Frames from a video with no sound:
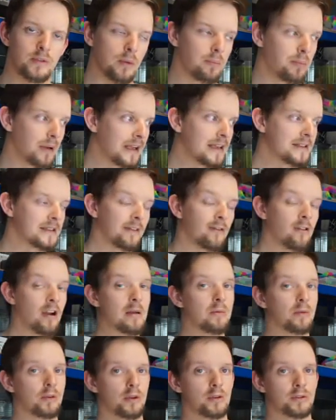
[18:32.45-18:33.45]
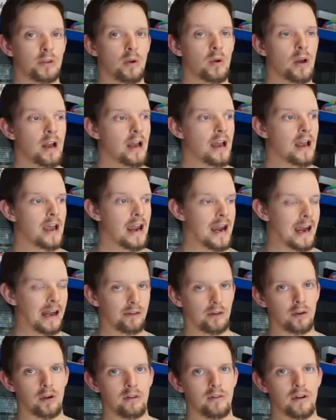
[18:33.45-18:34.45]
So please, if you're able to do so,
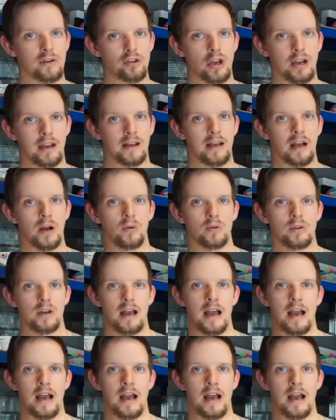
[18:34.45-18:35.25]
head on over, check it out,